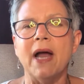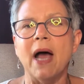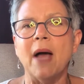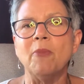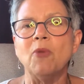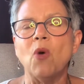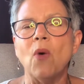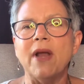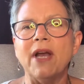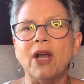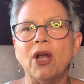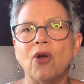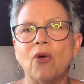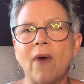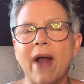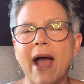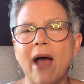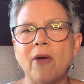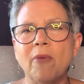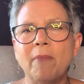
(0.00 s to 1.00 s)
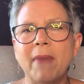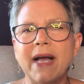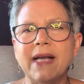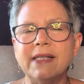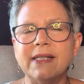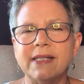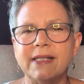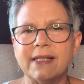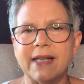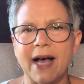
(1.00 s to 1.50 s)
I'm going to ground
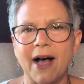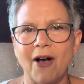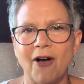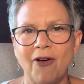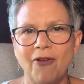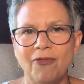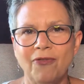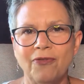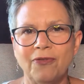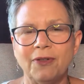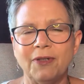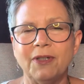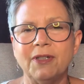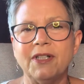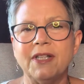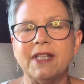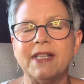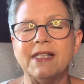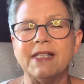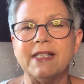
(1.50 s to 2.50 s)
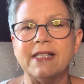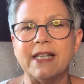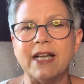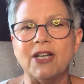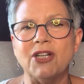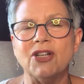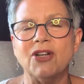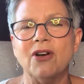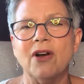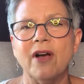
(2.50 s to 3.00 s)
myself to the
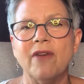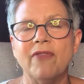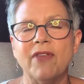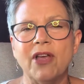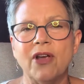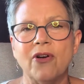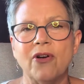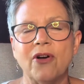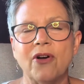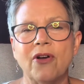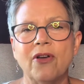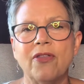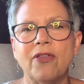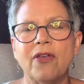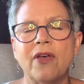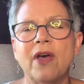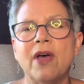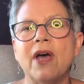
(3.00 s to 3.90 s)
center of the earth.